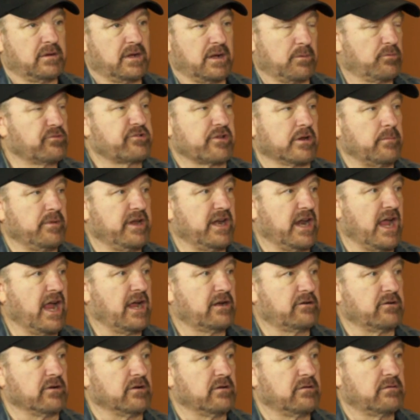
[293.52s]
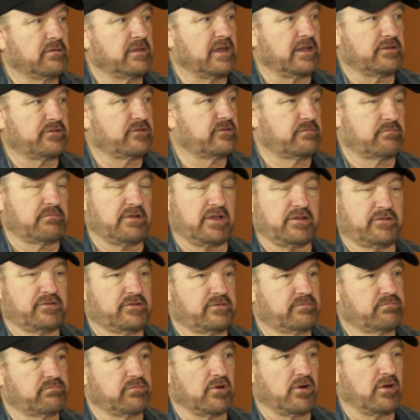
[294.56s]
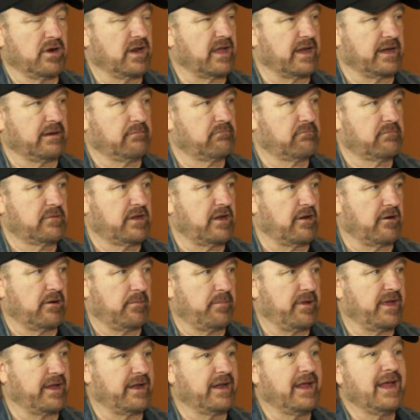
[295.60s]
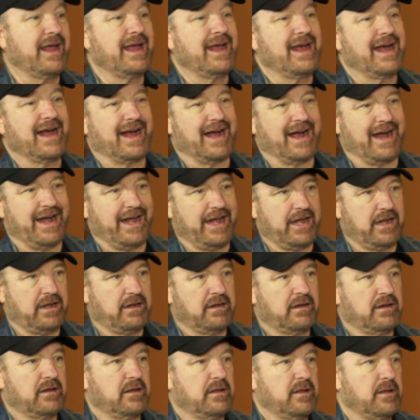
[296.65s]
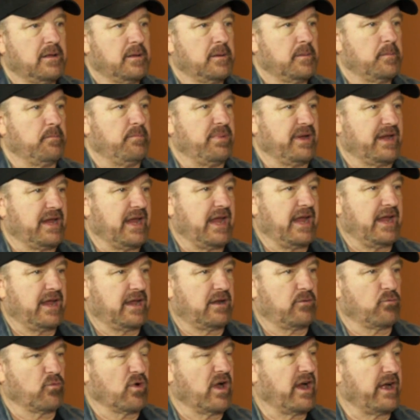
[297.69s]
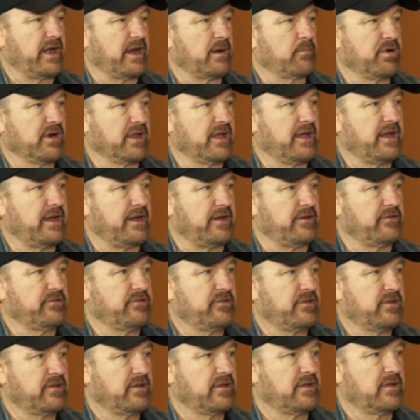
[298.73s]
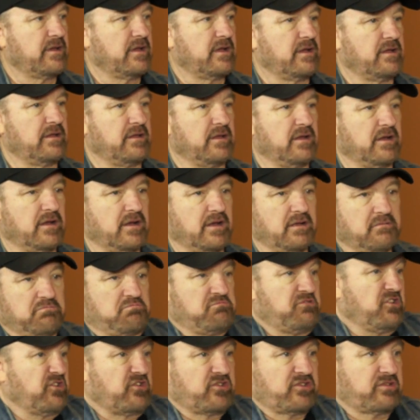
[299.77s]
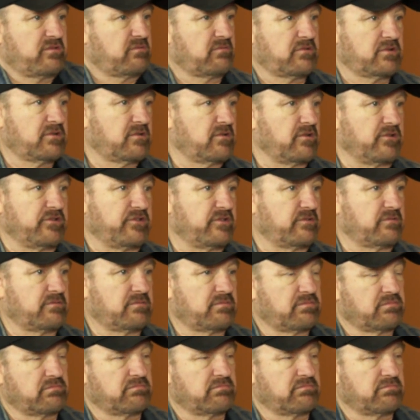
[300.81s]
I was going to be an actor. That's all I cared about. I began writing plays just because,